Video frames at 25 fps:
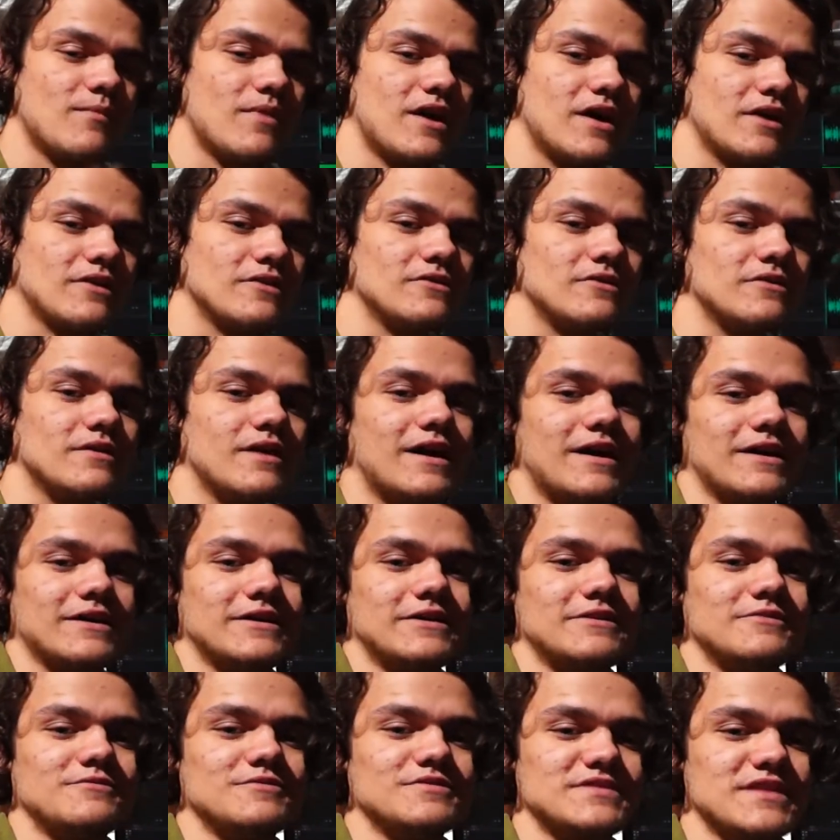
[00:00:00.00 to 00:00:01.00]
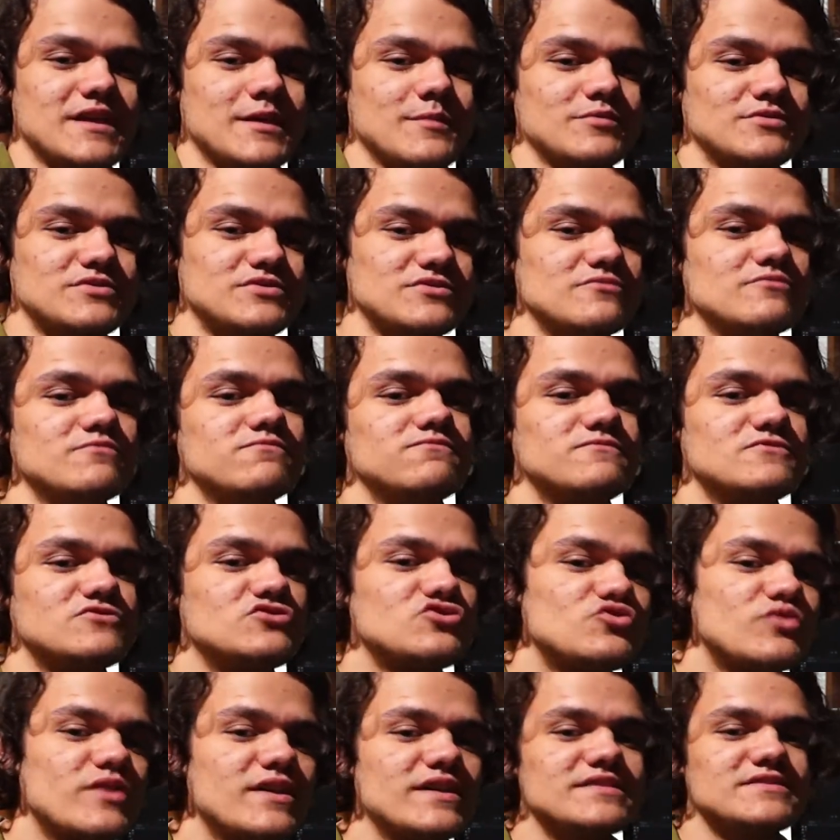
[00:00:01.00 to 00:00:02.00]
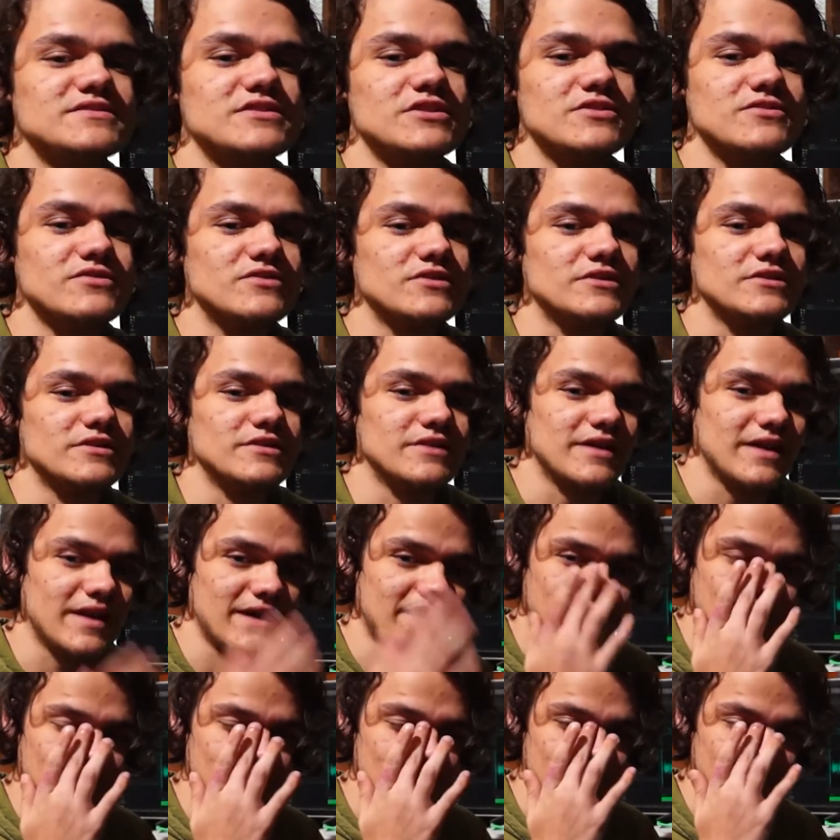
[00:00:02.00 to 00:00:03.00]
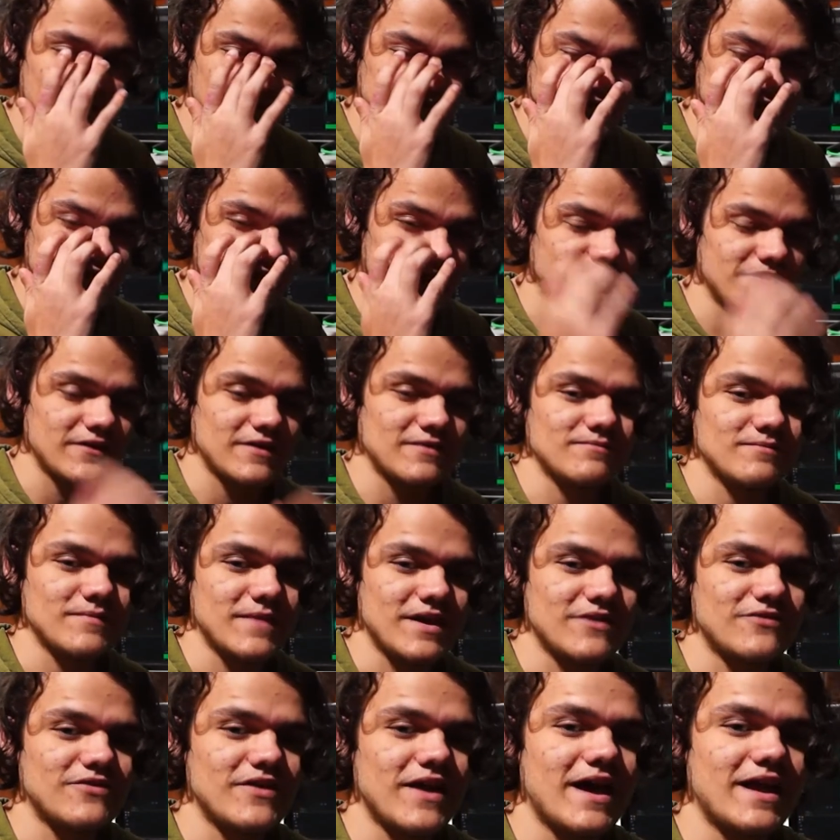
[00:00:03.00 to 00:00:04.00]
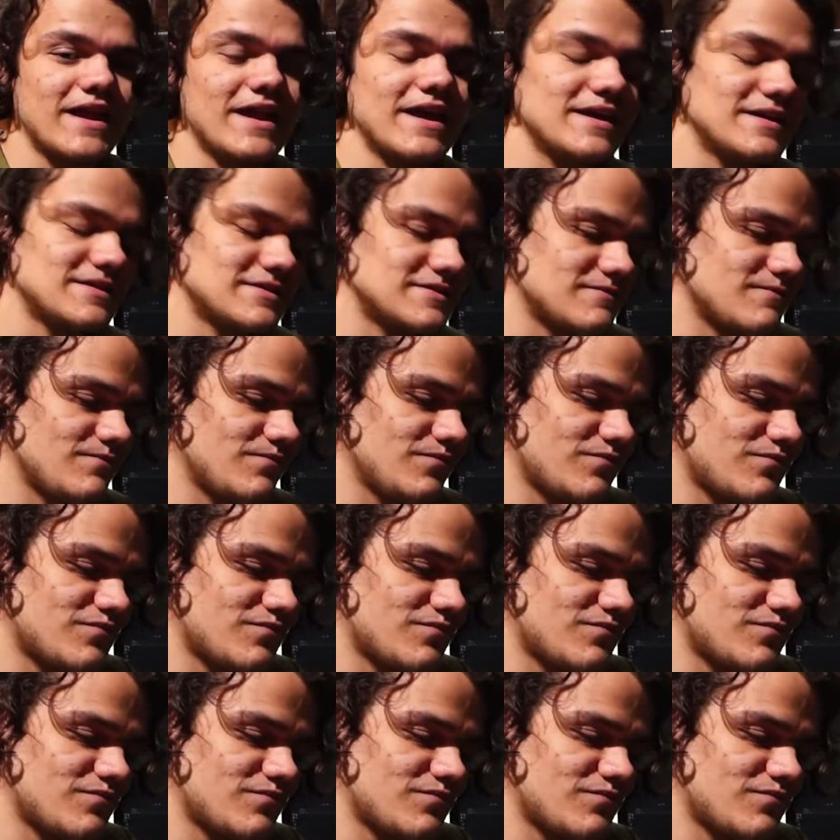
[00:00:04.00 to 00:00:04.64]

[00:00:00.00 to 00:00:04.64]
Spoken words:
model, I was able to trace over and all that stuff and make that, and